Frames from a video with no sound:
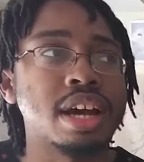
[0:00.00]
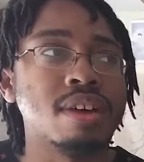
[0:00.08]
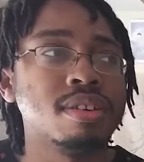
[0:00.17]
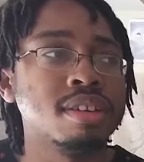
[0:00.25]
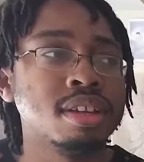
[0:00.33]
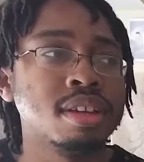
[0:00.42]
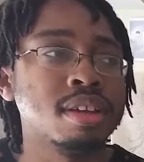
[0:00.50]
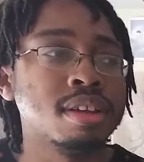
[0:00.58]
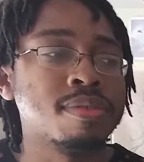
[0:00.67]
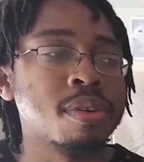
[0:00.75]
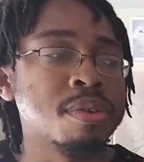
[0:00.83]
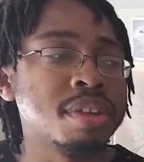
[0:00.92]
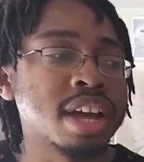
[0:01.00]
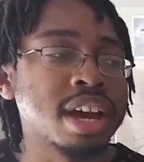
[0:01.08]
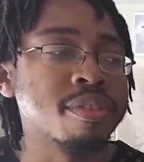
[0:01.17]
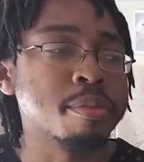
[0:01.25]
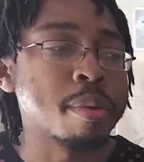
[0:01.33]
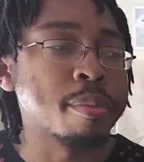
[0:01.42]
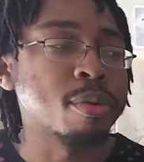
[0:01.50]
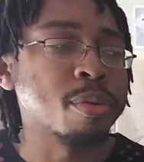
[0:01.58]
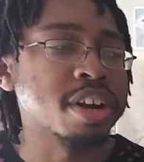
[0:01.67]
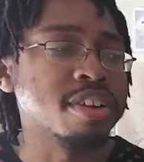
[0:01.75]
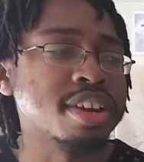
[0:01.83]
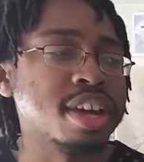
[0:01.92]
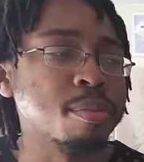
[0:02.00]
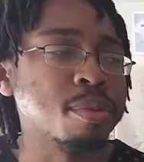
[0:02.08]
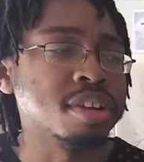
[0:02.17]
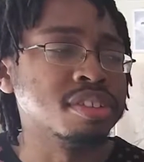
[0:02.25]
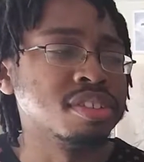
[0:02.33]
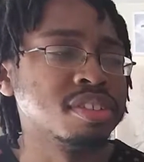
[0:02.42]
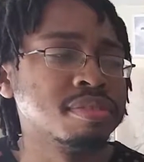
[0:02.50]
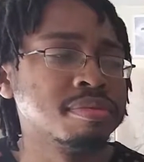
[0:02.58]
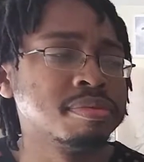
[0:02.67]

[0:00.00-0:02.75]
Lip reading: Now, if only I remembered what her name was.